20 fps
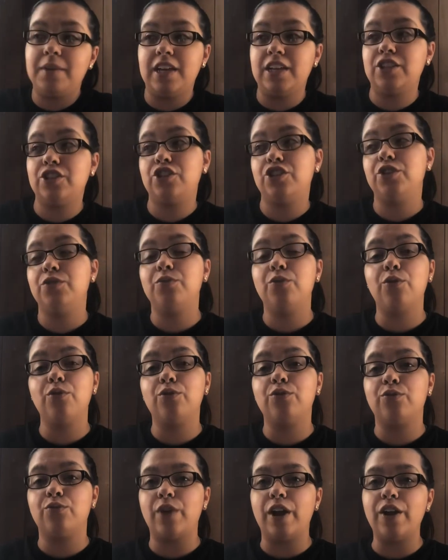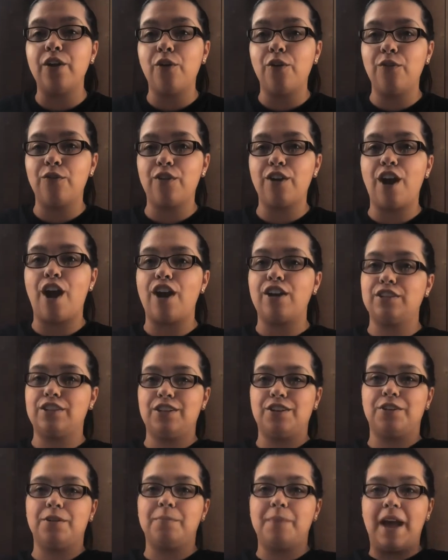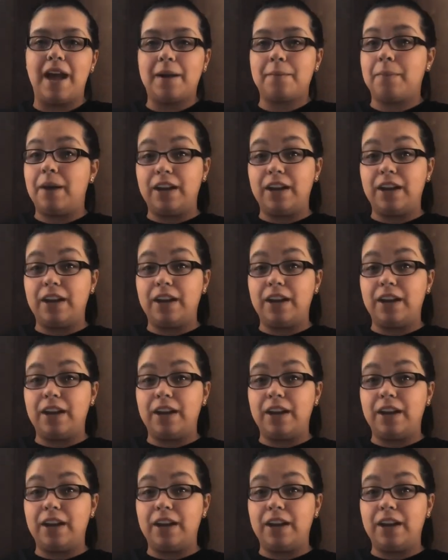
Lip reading: and she rolls right over onto her back